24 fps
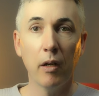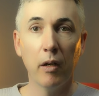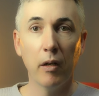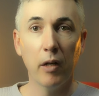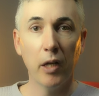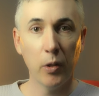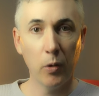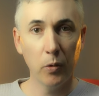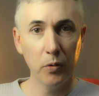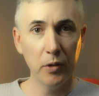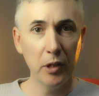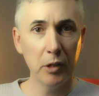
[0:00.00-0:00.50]
I
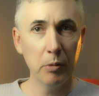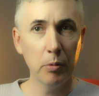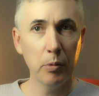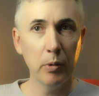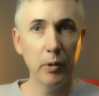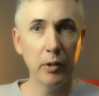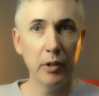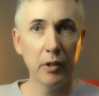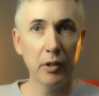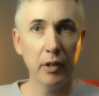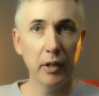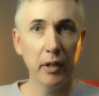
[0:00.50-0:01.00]
thought this
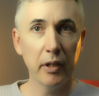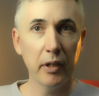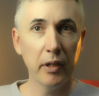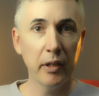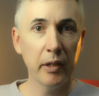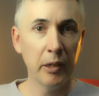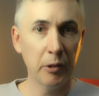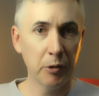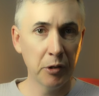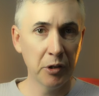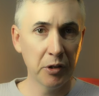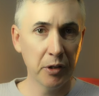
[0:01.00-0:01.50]
was
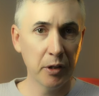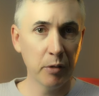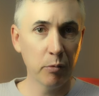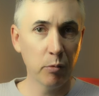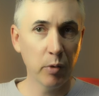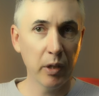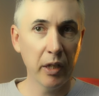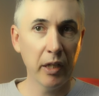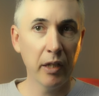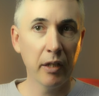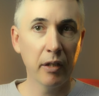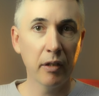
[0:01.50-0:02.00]
an interesting
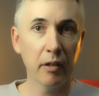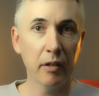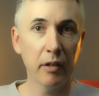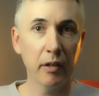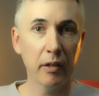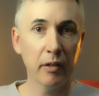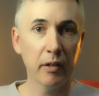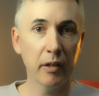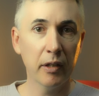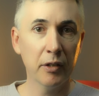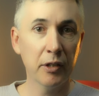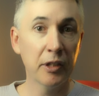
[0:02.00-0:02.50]
read.
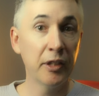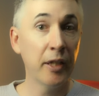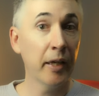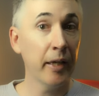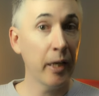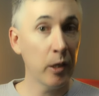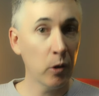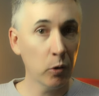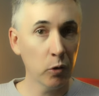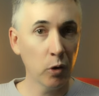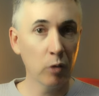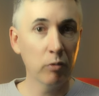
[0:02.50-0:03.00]
It's a young
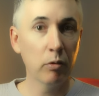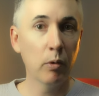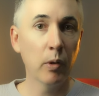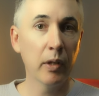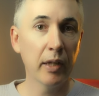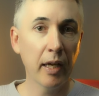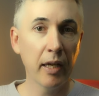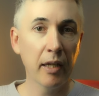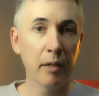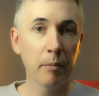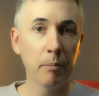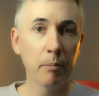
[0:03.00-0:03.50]
adult novel
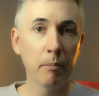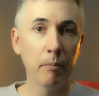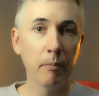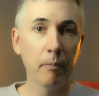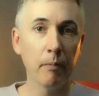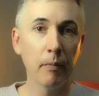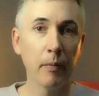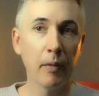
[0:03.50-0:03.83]
again.